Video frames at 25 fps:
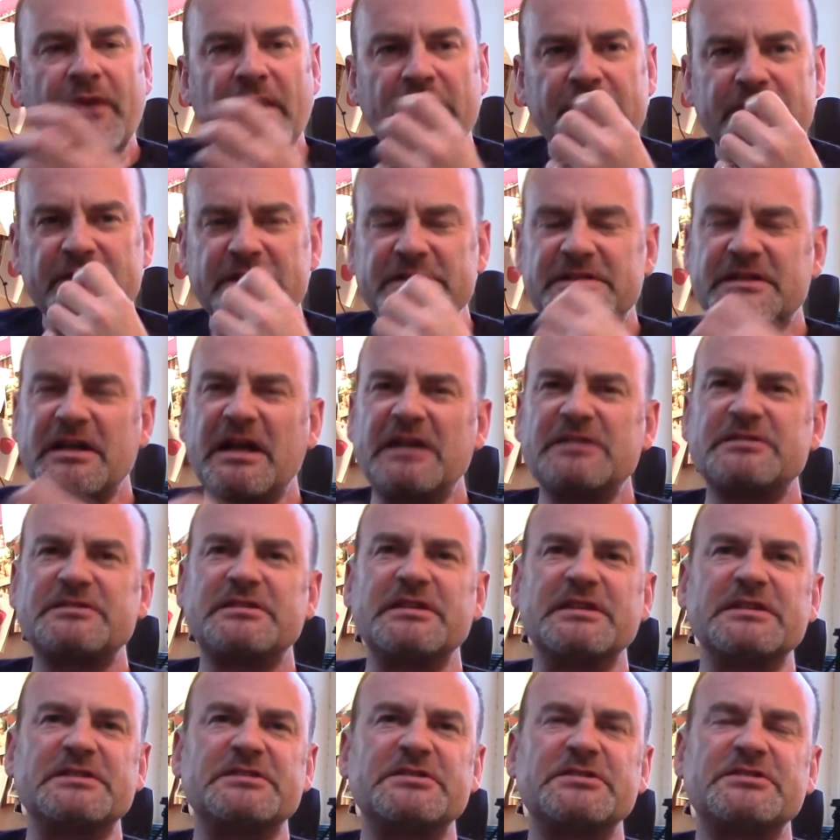
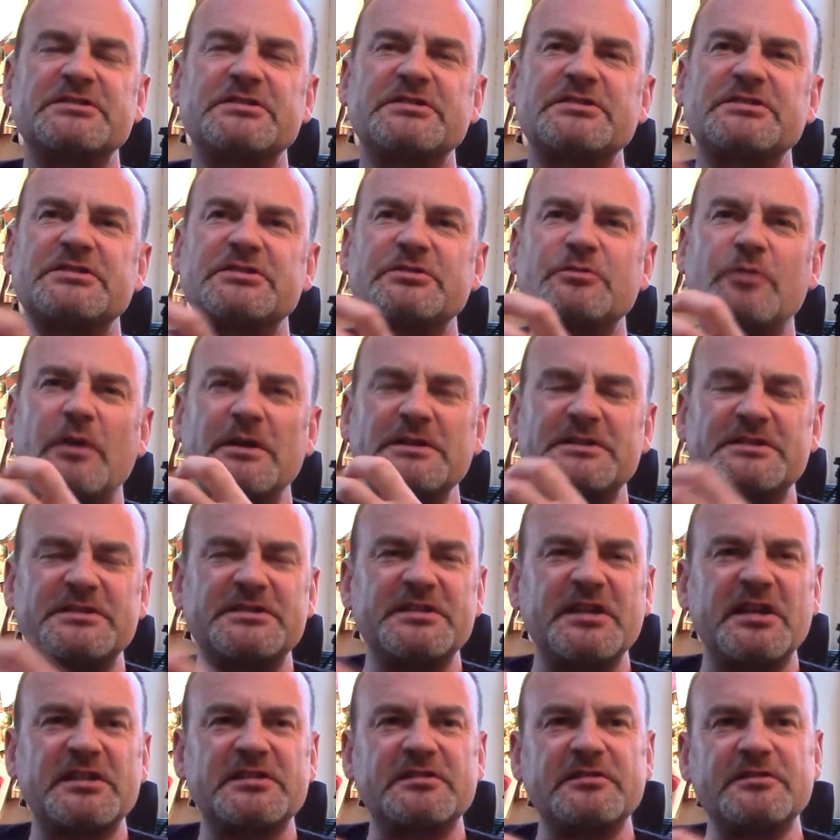fantastic, quite
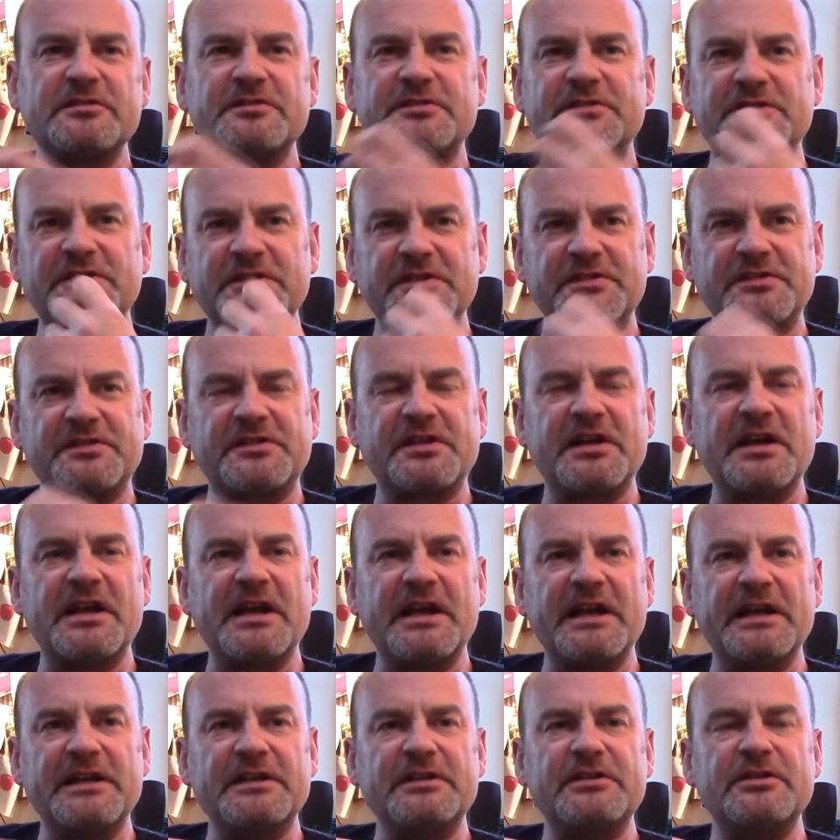subtle
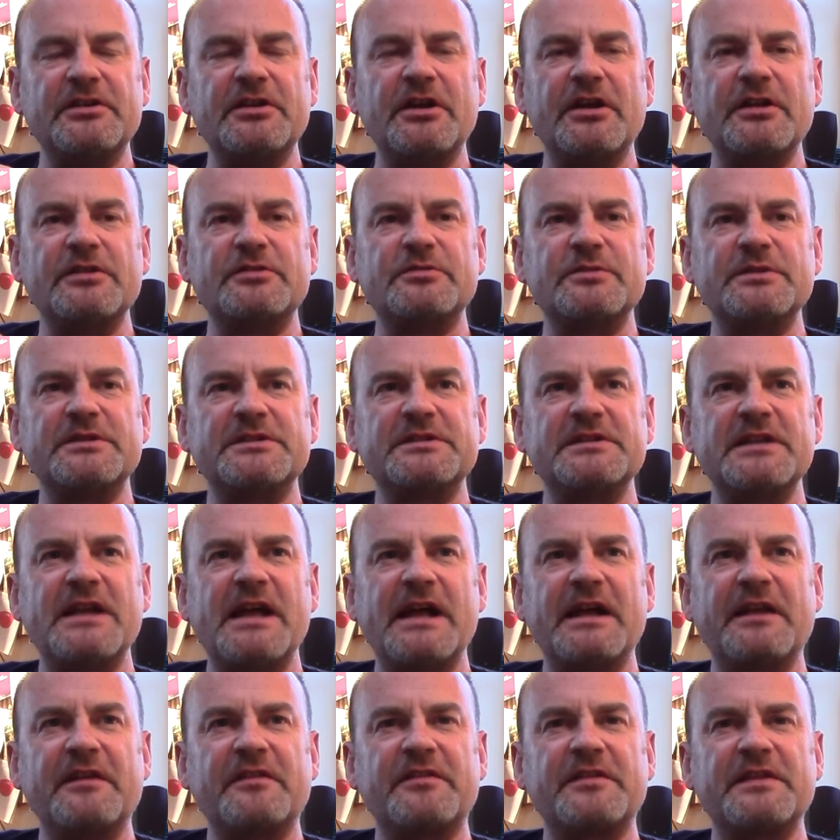sustain, you know, to its
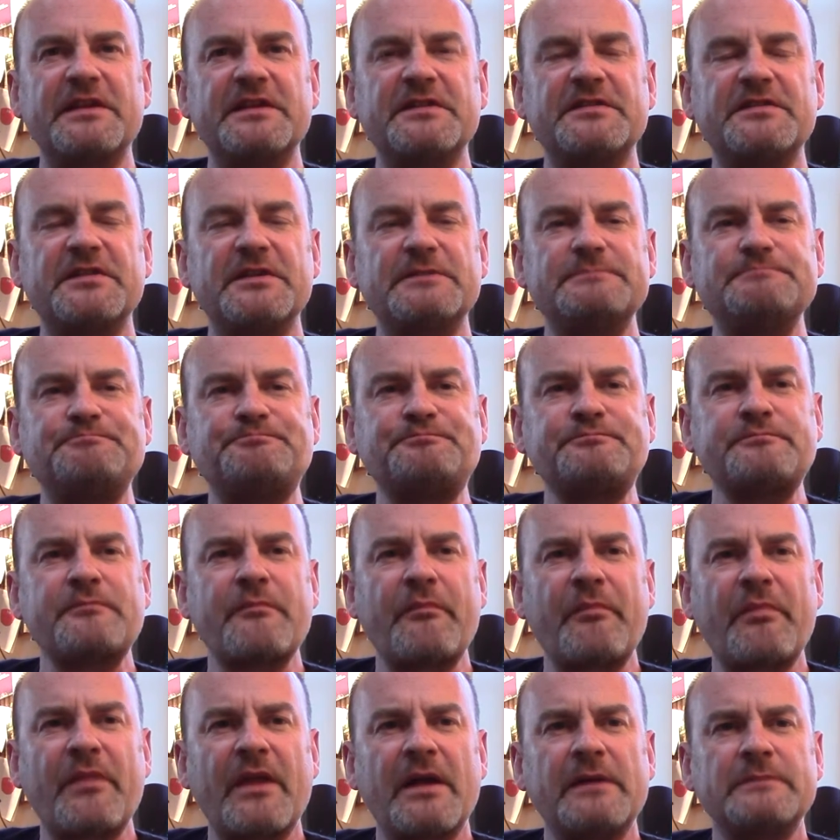length. It's
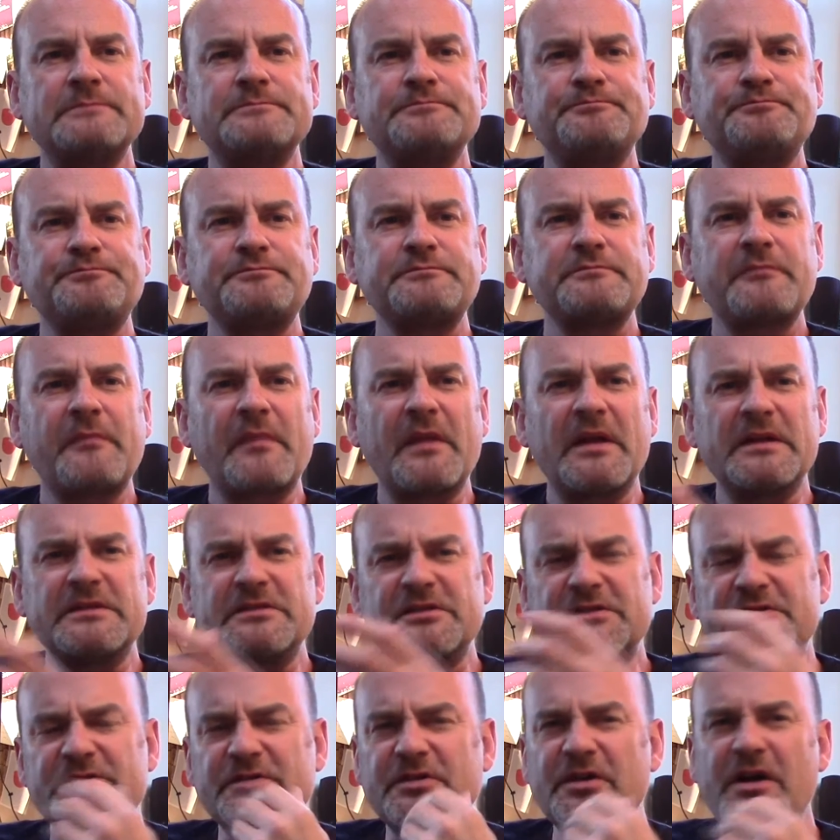
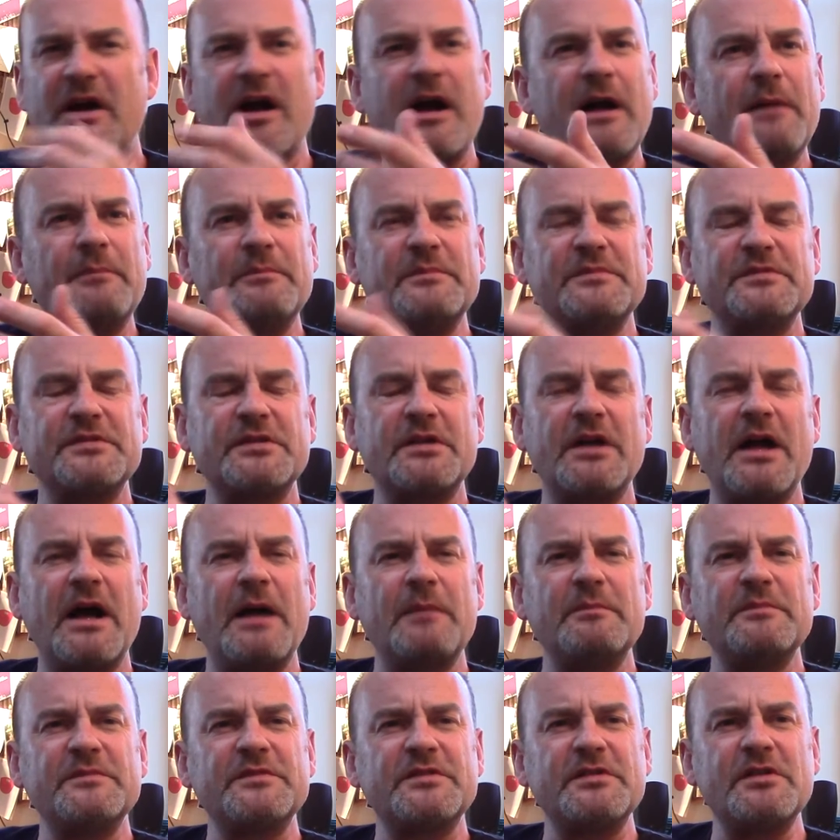just sort of hums
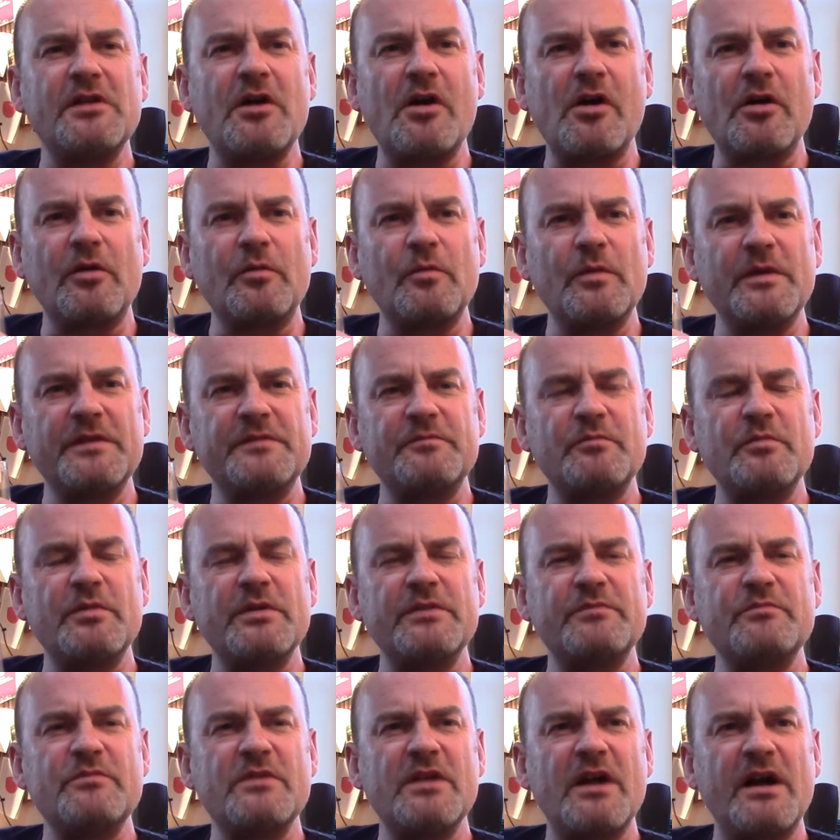along
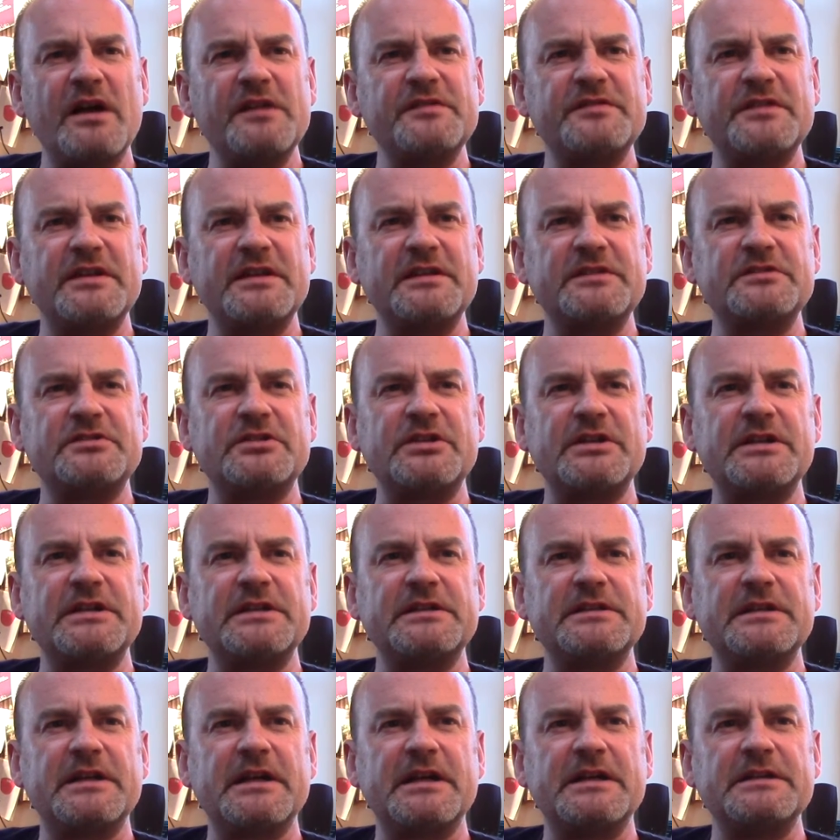with nice energy, and